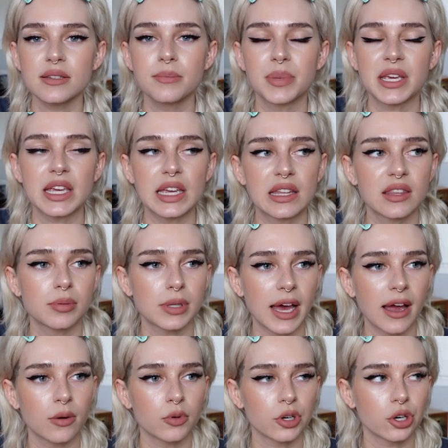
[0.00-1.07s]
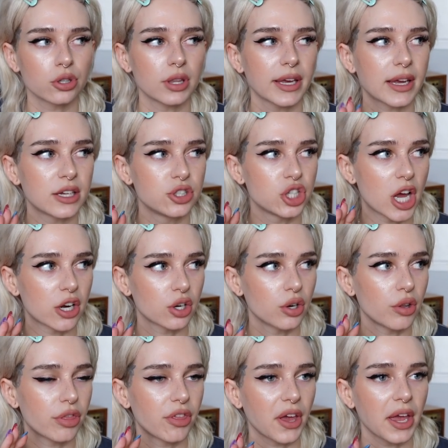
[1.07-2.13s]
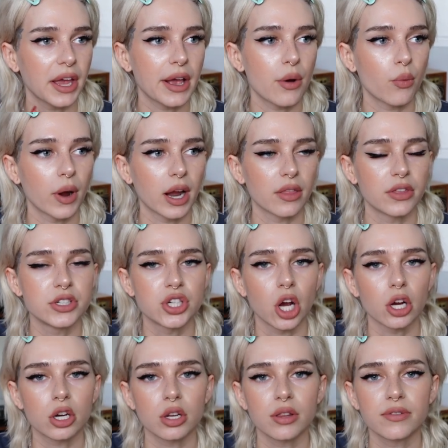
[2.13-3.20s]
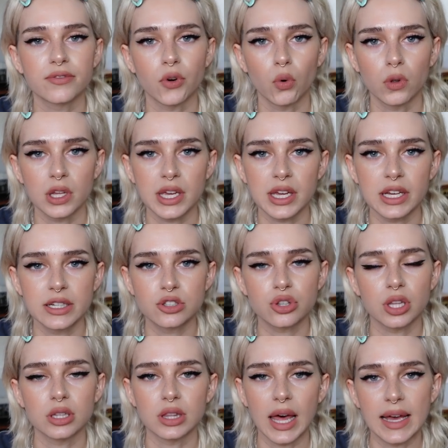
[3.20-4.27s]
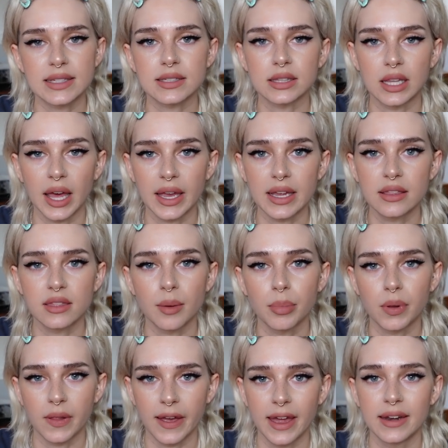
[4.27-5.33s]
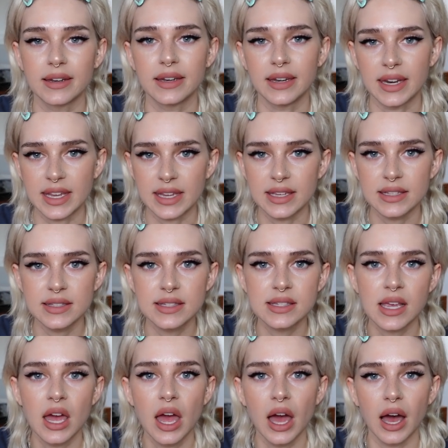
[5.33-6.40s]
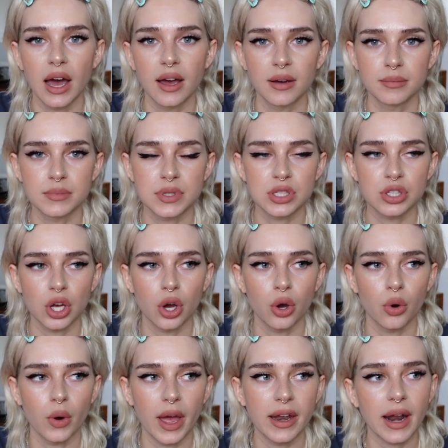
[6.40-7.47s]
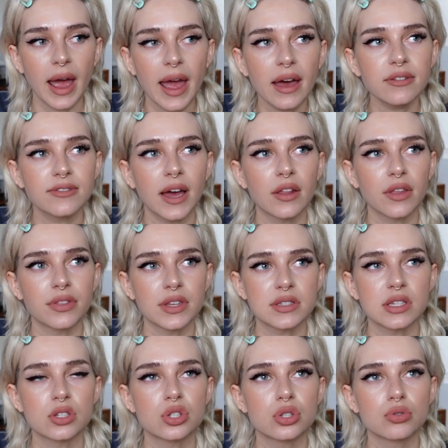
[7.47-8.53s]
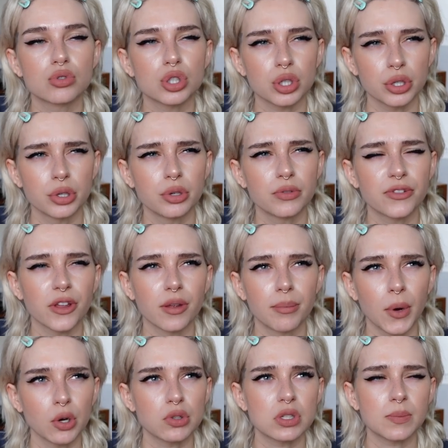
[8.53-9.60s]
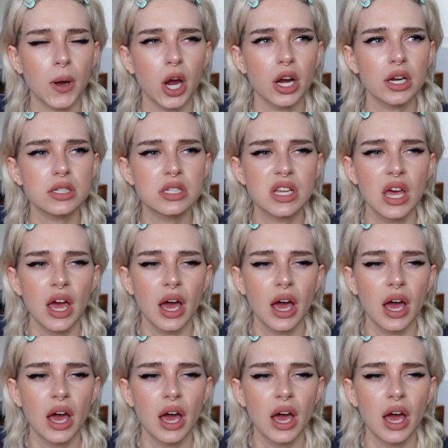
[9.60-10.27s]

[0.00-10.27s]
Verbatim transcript: to be in the plant world like a general thing where the darker the foliage, the less light the plant needs. And I have found that this is true for the most part.